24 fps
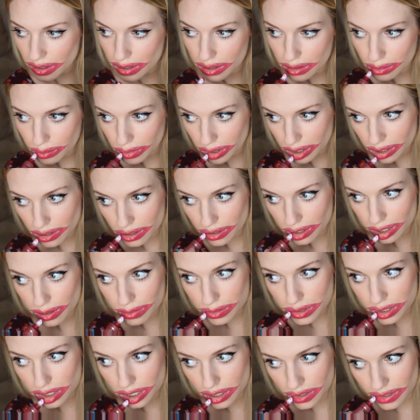it'll make your
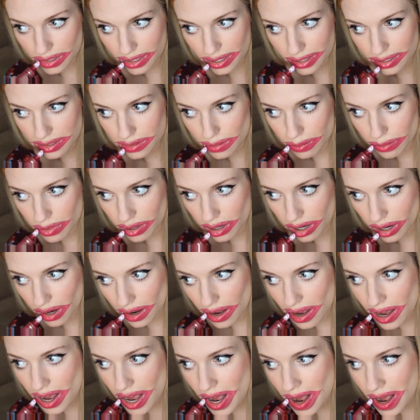lips look nice and big.